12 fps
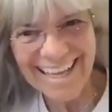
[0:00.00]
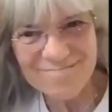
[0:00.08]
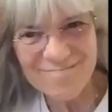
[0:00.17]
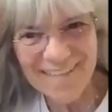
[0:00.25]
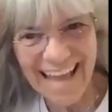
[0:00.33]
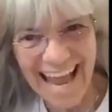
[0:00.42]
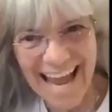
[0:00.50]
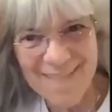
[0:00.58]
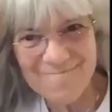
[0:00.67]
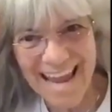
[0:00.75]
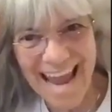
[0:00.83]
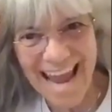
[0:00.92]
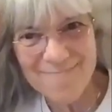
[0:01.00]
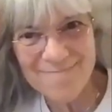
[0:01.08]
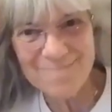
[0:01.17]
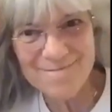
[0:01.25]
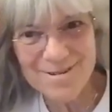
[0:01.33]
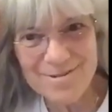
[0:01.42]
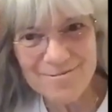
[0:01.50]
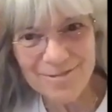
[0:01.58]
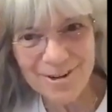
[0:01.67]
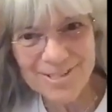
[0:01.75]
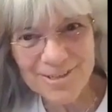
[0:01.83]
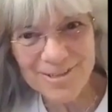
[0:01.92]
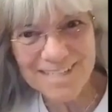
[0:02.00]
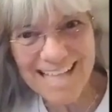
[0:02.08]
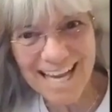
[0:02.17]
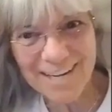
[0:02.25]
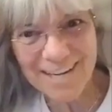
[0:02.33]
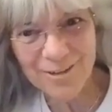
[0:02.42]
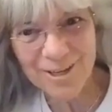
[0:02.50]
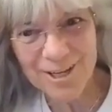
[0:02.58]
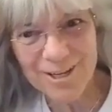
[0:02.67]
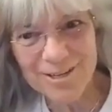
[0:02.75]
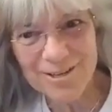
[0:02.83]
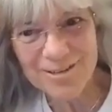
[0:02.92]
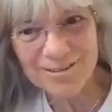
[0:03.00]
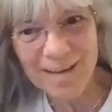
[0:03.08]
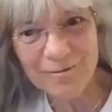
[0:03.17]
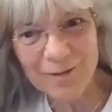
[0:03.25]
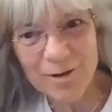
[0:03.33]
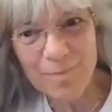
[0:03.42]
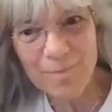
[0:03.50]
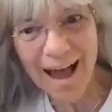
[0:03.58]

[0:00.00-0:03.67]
Yeah, happy, happy move. We're so excited for you. Love you.